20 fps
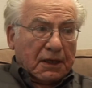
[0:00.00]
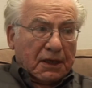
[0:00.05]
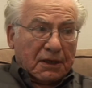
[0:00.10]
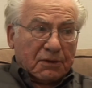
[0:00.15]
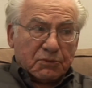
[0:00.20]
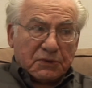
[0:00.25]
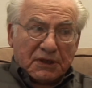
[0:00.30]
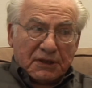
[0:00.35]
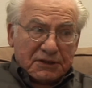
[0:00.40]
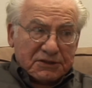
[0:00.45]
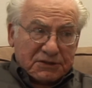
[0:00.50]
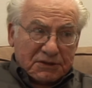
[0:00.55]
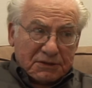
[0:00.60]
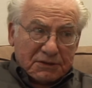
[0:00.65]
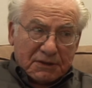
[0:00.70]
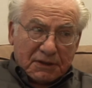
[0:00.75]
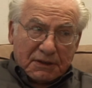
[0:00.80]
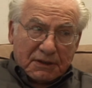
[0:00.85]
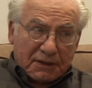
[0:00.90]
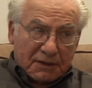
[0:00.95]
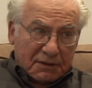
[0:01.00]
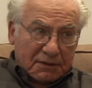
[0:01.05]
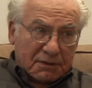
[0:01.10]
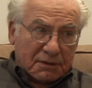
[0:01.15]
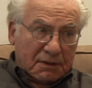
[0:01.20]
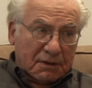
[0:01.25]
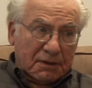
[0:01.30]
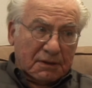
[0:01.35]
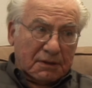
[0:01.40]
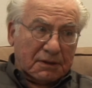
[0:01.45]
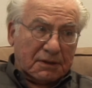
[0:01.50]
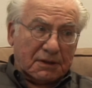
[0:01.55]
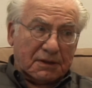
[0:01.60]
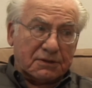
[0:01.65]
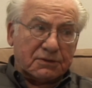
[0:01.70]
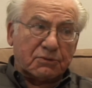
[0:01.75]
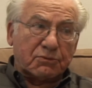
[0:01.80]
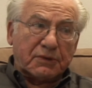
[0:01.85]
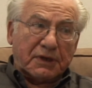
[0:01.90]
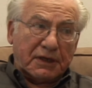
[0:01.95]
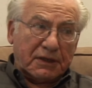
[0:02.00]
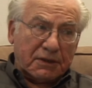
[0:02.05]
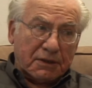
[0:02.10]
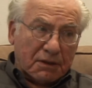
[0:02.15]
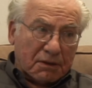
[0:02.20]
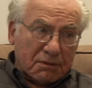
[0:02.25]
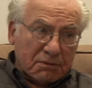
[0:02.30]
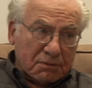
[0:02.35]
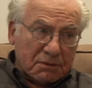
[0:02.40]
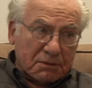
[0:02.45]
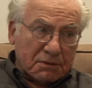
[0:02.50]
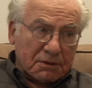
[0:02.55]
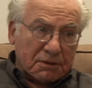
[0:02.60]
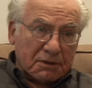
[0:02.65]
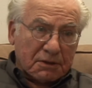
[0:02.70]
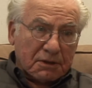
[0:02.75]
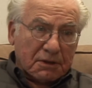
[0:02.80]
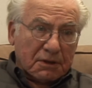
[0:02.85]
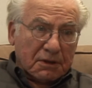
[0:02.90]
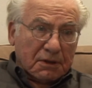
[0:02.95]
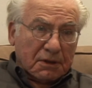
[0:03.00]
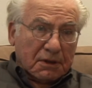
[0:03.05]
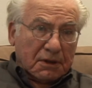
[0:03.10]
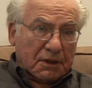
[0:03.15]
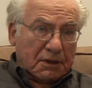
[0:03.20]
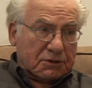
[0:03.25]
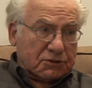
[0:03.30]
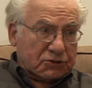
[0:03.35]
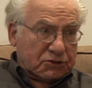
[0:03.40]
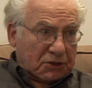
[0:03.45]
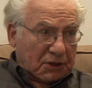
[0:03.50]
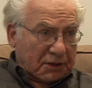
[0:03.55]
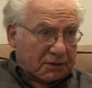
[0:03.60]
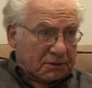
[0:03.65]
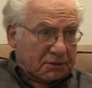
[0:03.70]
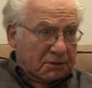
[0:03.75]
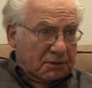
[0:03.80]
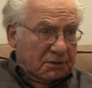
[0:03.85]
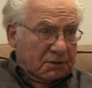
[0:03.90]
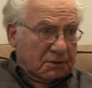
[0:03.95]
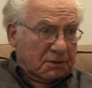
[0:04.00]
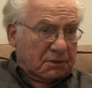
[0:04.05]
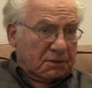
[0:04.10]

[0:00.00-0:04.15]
And we listened to Hitler on the radio and shuddered.